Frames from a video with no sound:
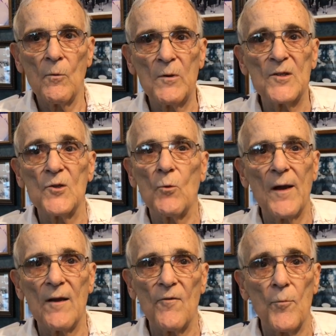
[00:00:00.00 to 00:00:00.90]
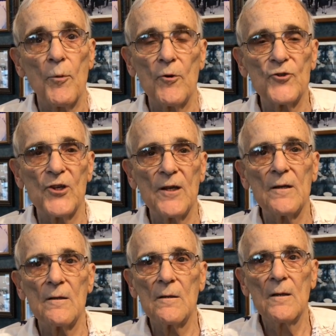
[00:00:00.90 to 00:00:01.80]
wasn't the way of approaching
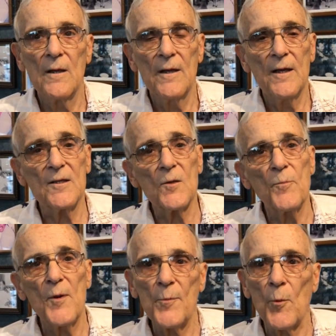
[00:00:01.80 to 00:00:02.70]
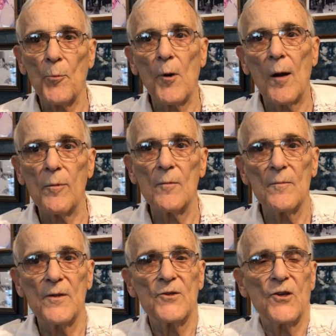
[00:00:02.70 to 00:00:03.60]
it. It's a people problem.
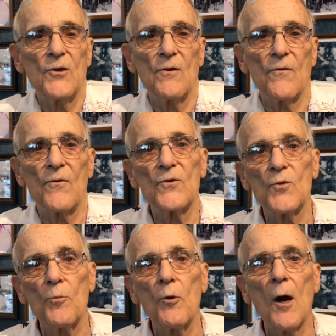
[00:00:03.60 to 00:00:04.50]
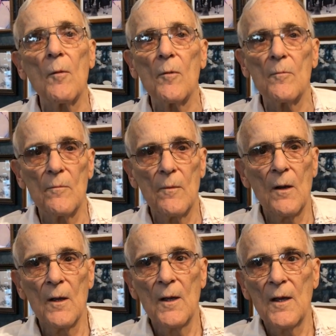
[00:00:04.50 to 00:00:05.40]
It's a universal problem
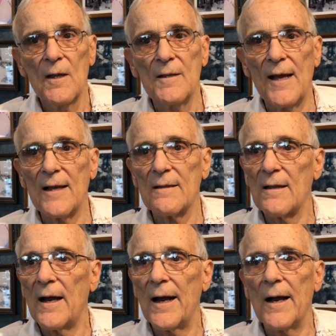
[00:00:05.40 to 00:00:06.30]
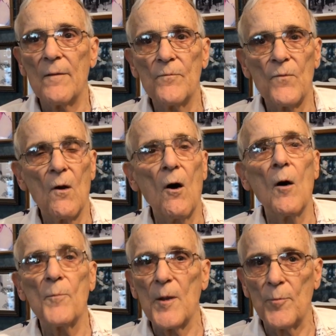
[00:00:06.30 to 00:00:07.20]
that
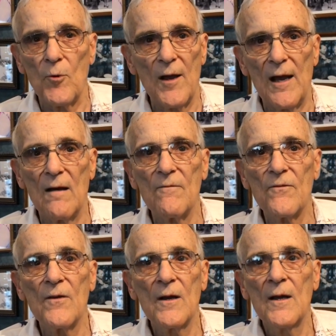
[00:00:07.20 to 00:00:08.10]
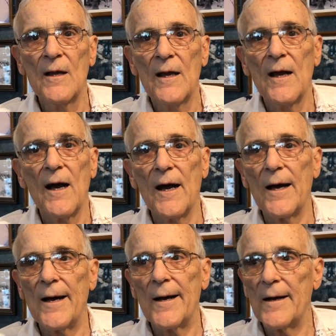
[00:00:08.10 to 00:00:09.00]
all people
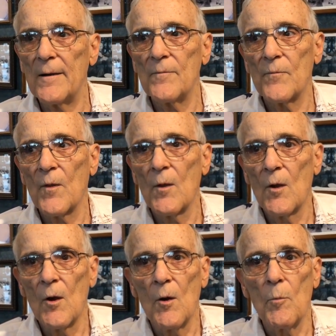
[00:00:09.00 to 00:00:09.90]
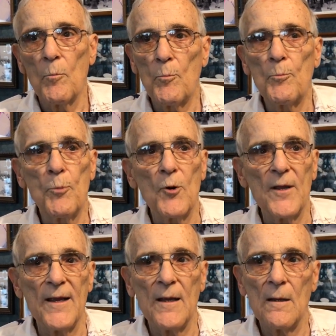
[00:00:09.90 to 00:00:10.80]
have.
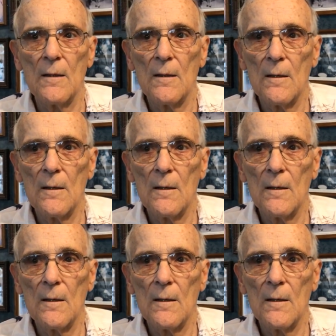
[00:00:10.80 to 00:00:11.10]
Putting